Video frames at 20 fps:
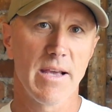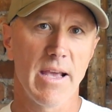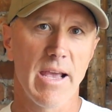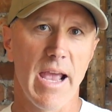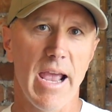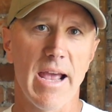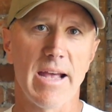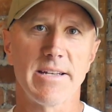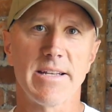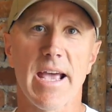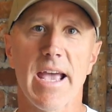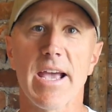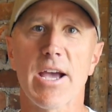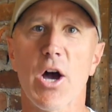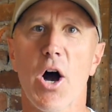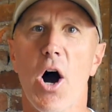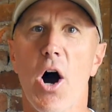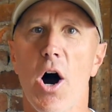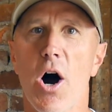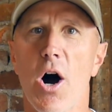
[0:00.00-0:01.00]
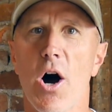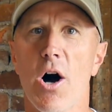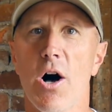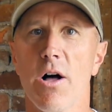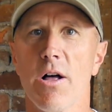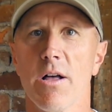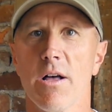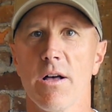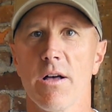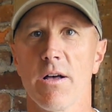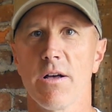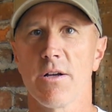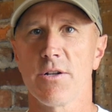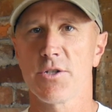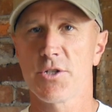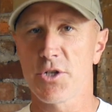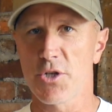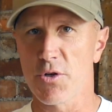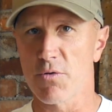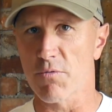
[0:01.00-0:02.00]
And a call
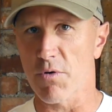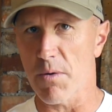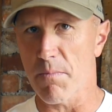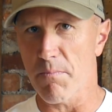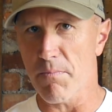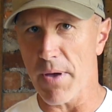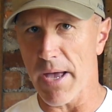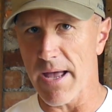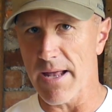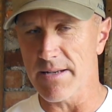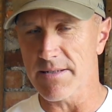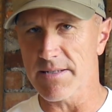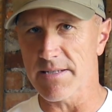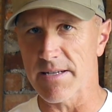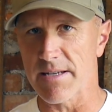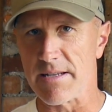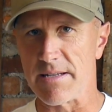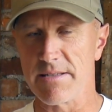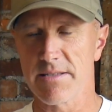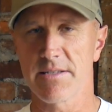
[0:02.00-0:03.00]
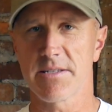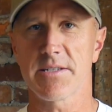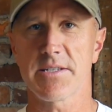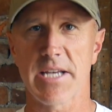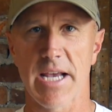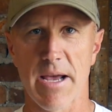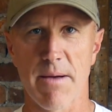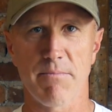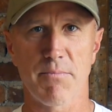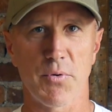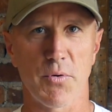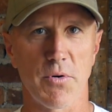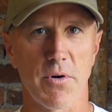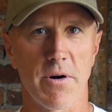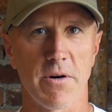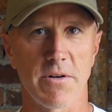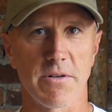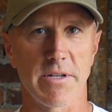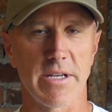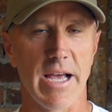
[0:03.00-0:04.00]
to repentance
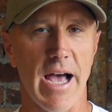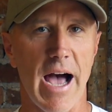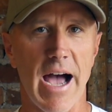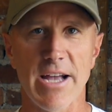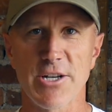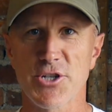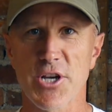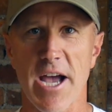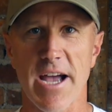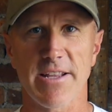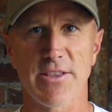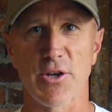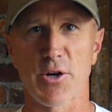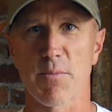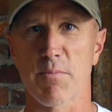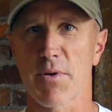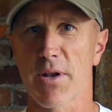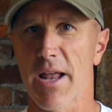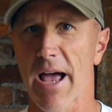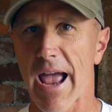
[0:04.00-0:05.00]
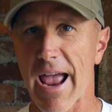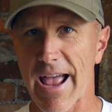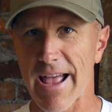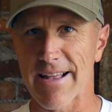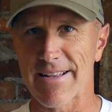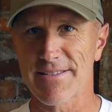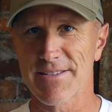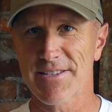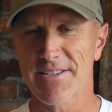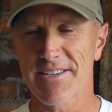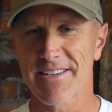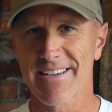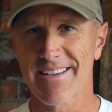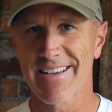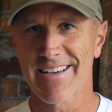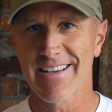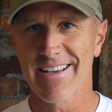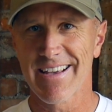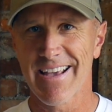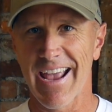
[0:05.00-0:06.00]
temporarily hijacked their plans,
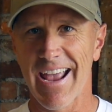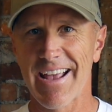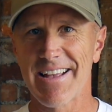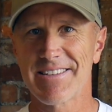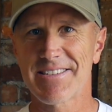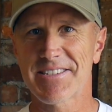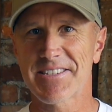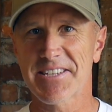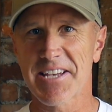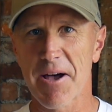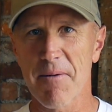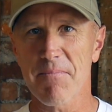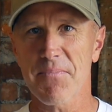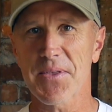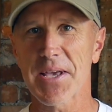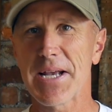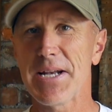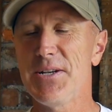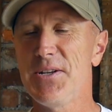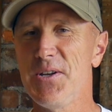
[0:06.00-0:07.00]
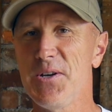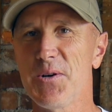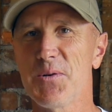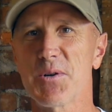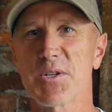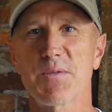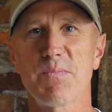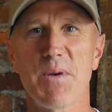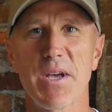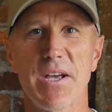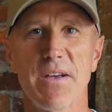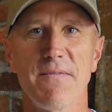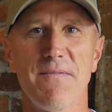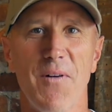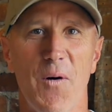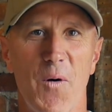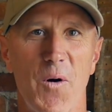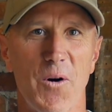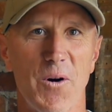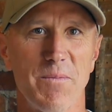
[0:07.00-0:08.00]
and something new was being
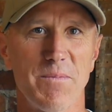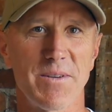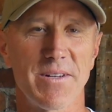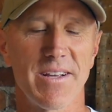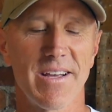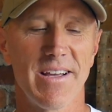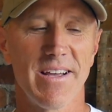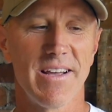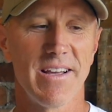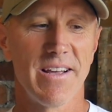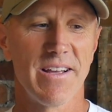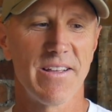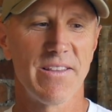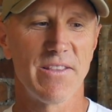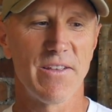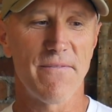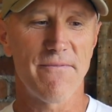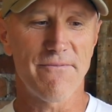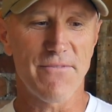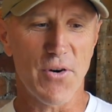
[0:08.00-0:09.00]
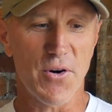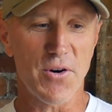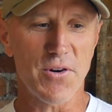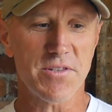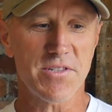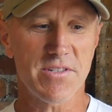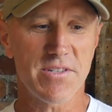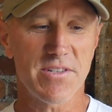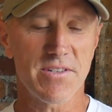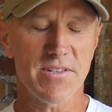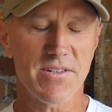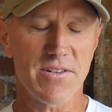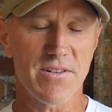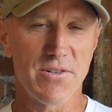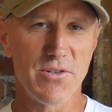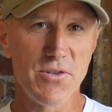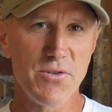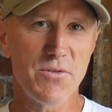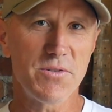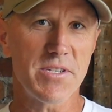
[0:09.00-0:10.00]
formed. The first
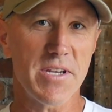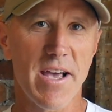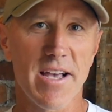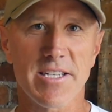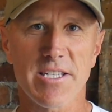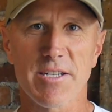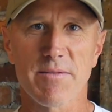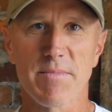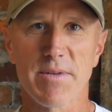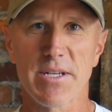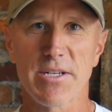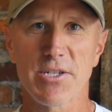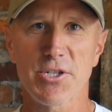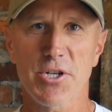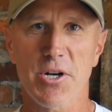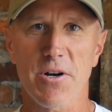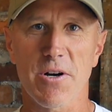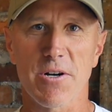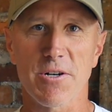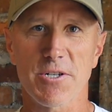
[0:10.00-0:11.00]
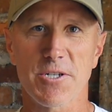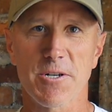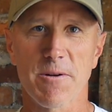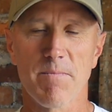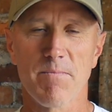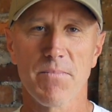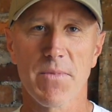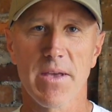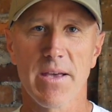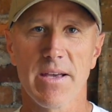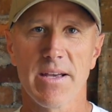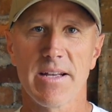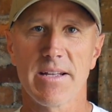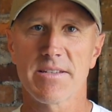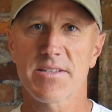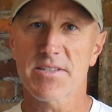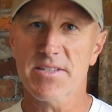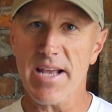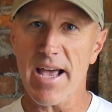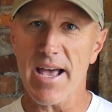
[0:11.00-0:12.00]
New Testament church.
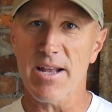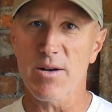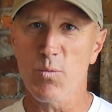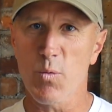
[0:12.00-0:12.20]
Instead,